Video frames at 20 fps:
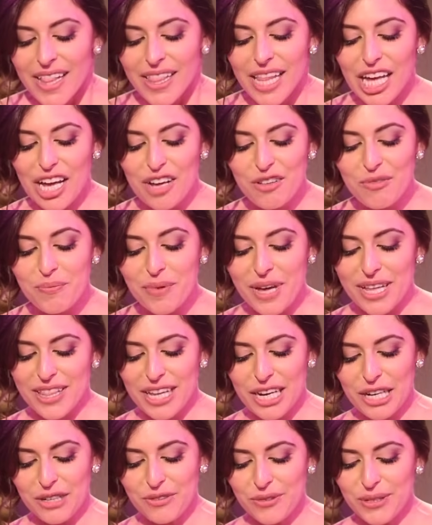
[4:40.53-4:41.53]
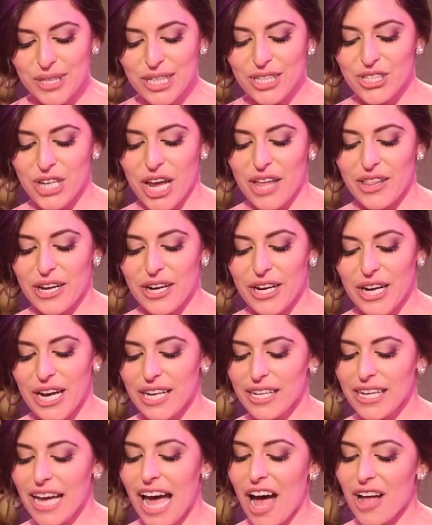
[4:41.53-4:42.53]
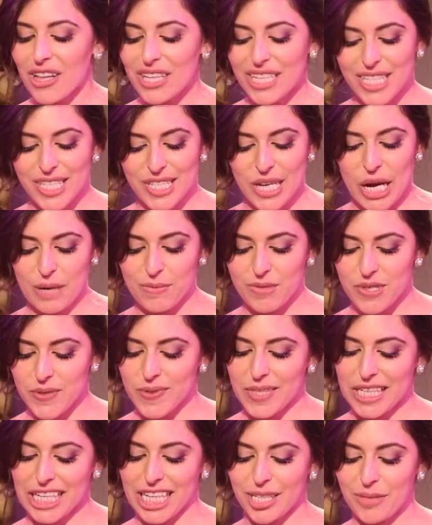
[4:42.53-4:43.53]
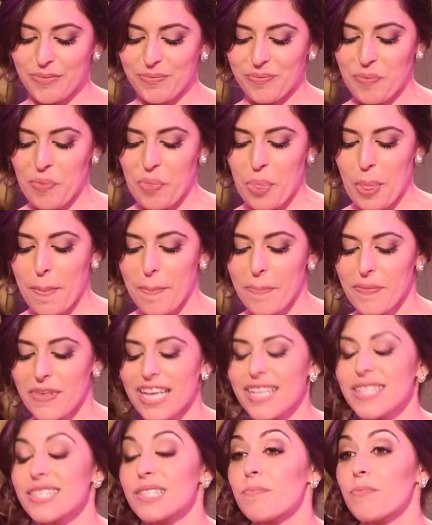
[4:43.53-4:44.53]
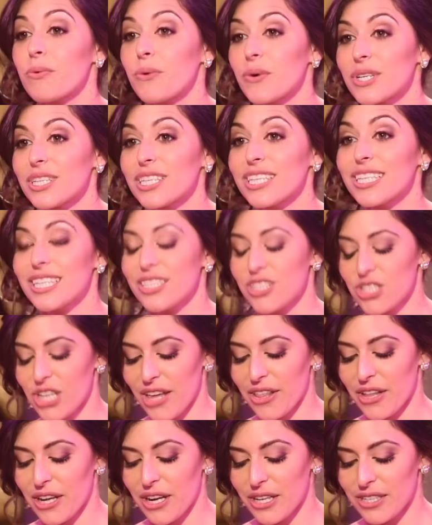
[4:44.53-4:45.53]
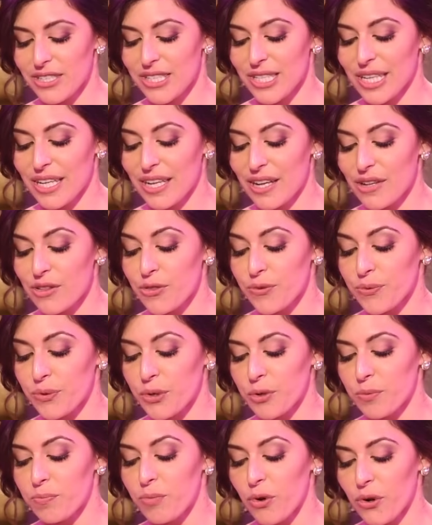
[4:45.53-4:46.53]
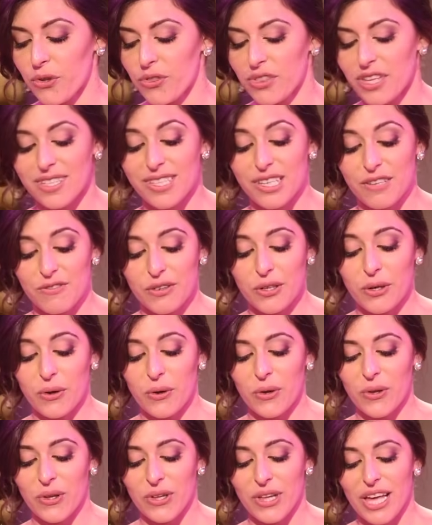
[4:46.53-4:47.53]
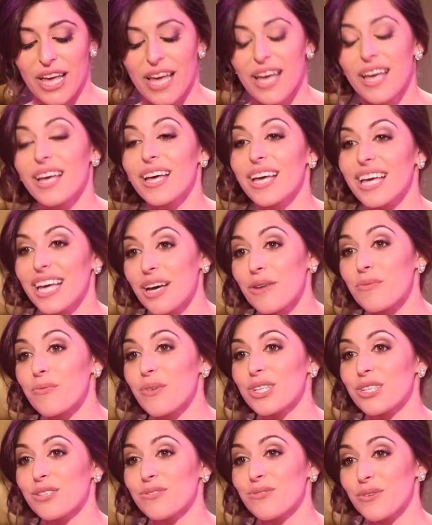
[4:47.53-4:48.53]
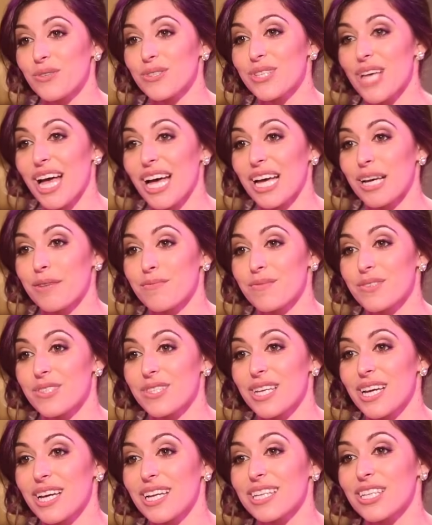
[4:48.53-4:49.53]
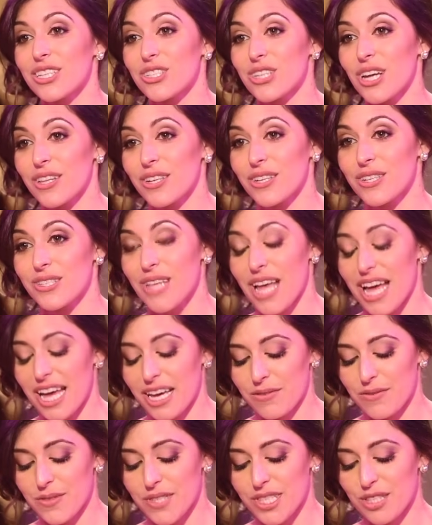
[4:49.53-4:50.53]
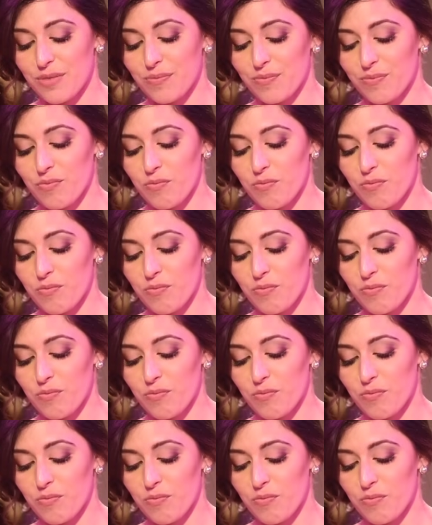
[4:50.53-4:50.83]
They have been there for each other in countless times of need and supported each other through both the difficult and wonderful times in each other's lives.